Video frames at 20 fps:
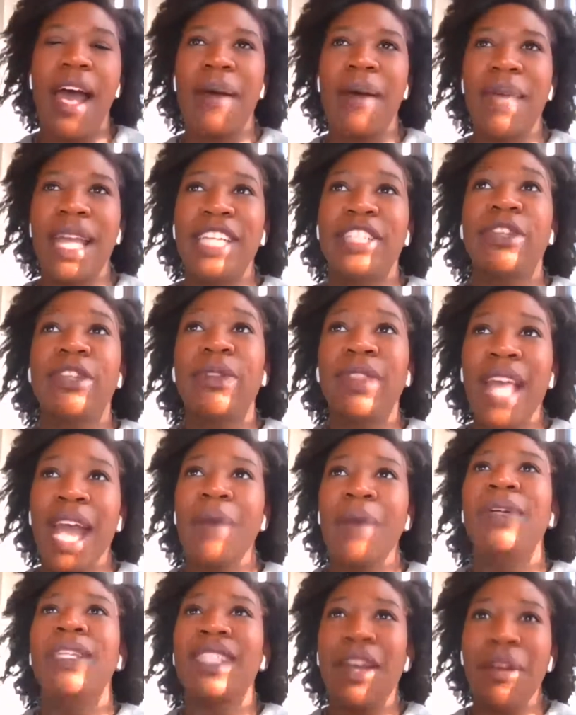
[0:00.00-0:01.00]
Um, and so
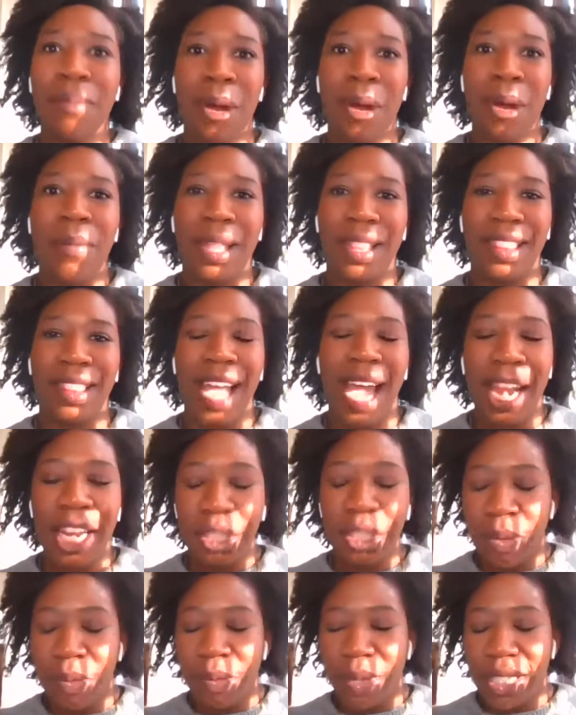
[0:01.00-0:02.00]
that was our moment. That
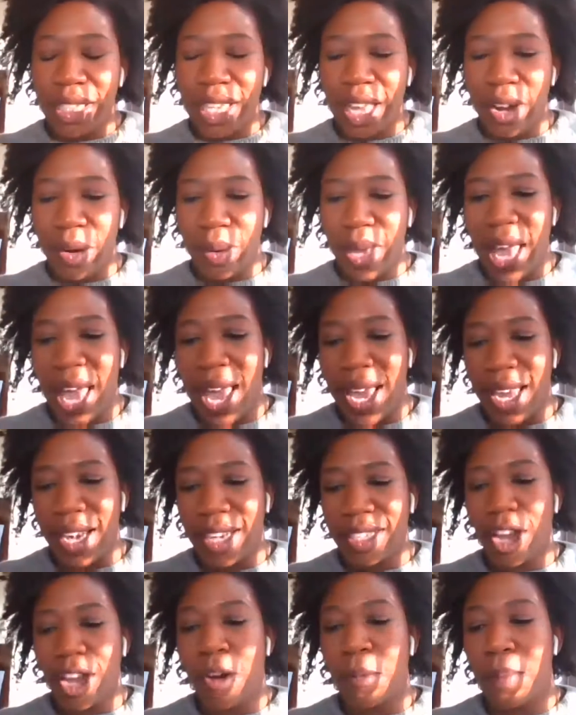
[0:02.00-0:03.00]
is when we said, okay,
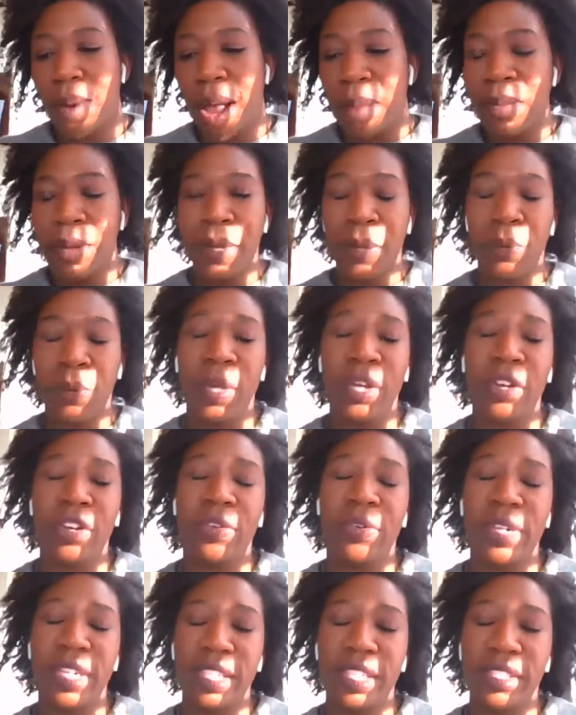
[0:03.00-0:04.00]
it is our problem and we
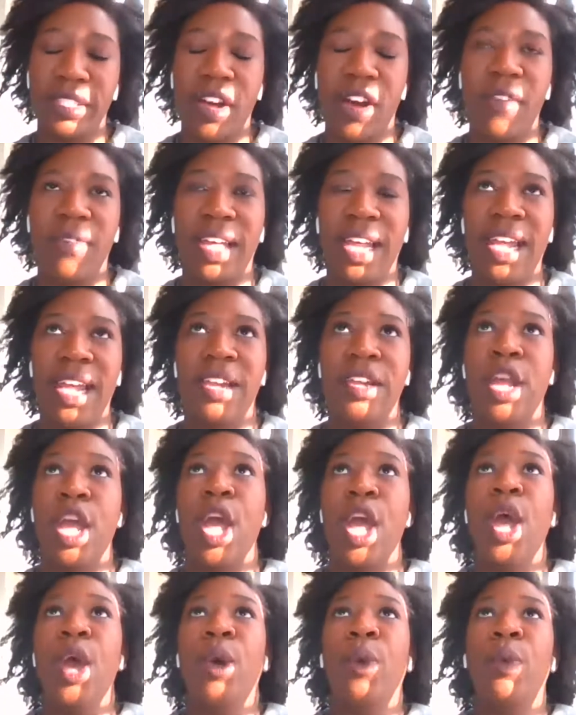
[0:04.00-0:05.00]
are going to solve it. And
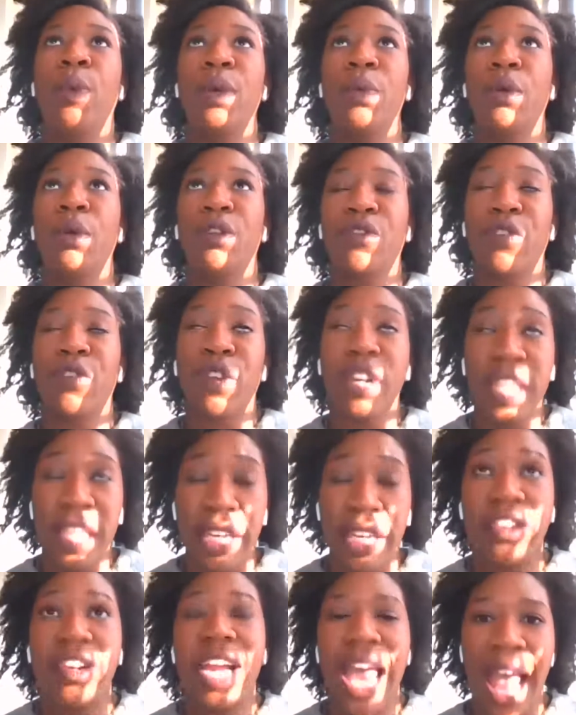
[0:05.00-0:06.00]
we worked for a
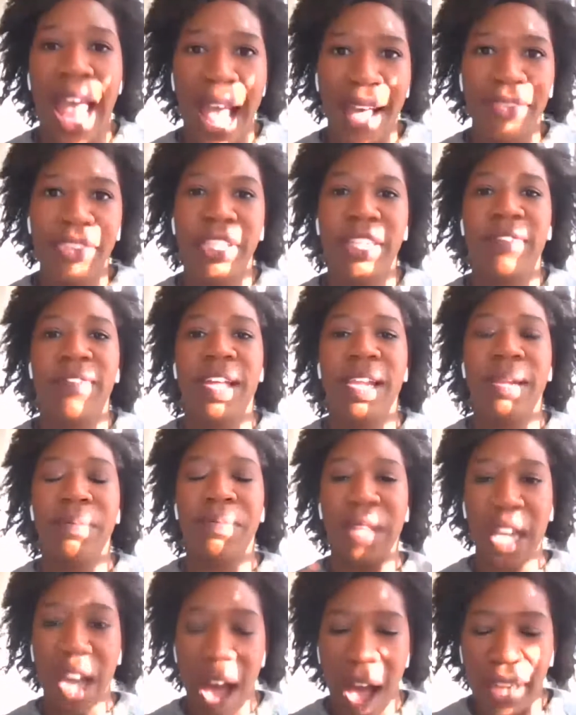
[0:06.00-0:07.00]
year and a half to
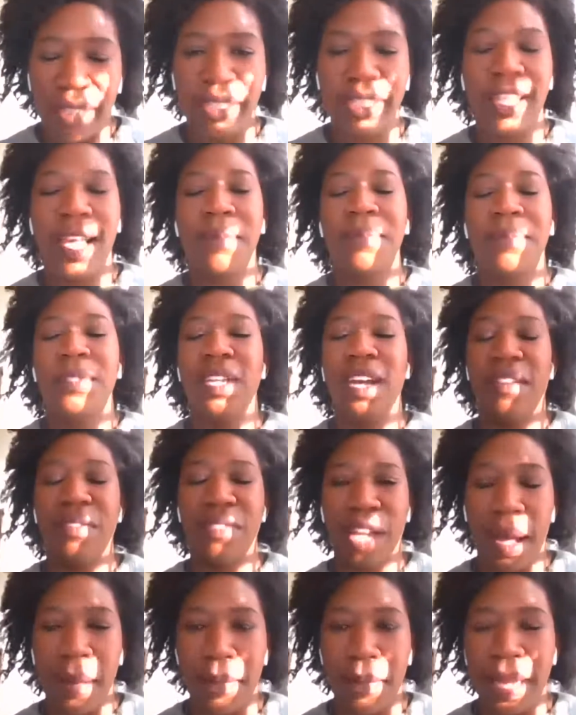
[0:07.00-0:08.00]
develop the concept
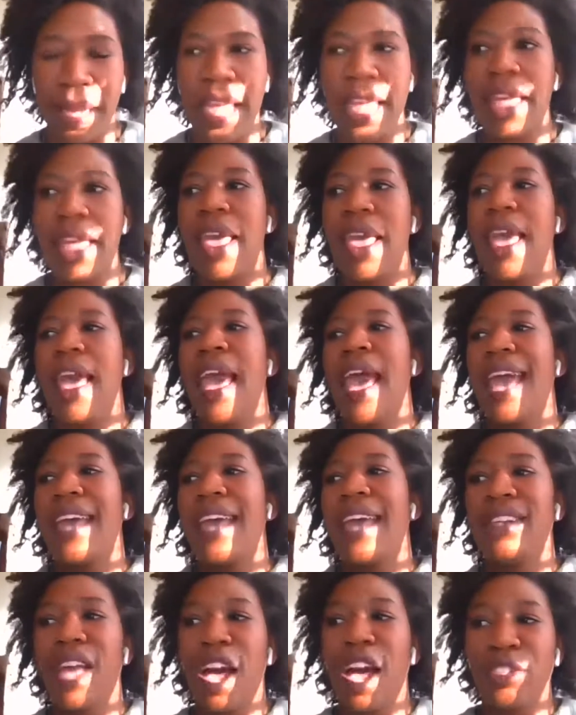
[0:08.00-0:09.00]
of the company
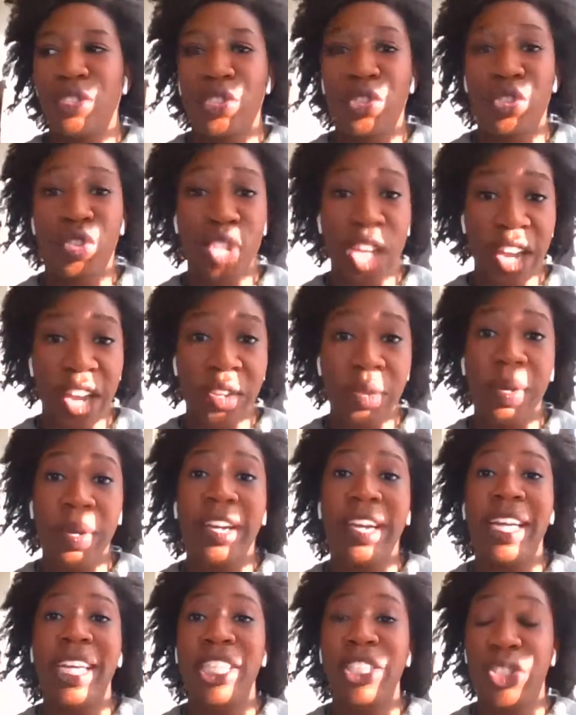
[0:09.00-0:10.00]
and launched
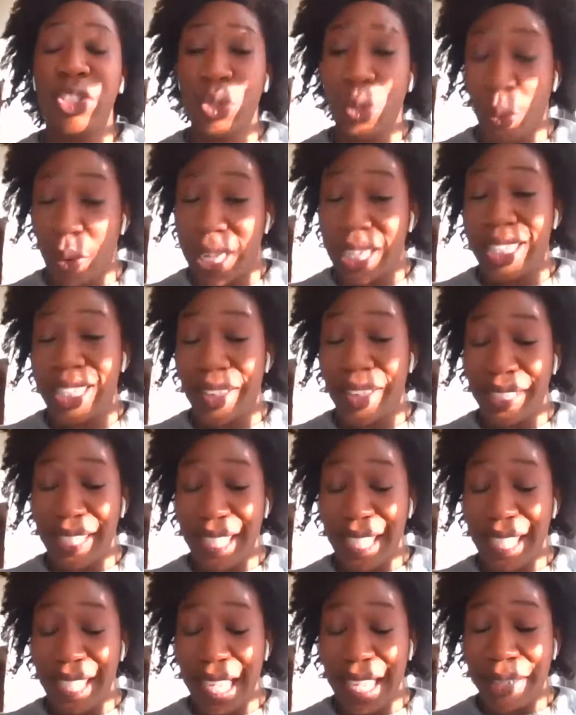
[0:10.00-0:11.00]
January
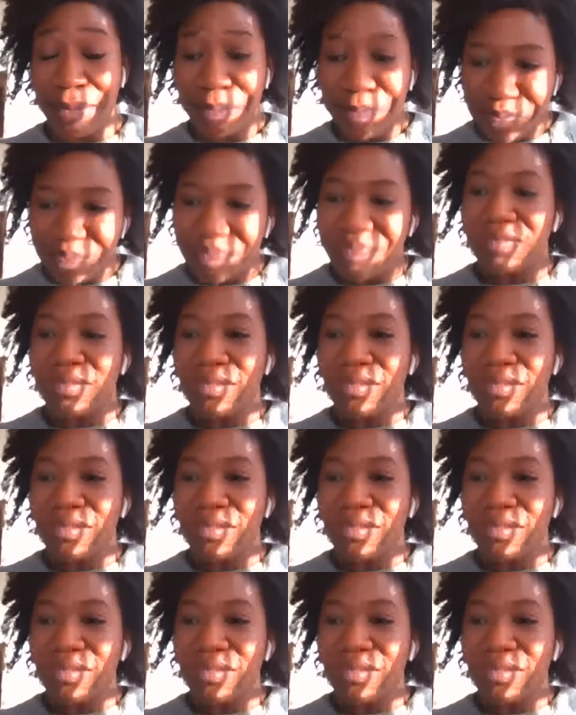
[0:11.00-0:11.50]
2017,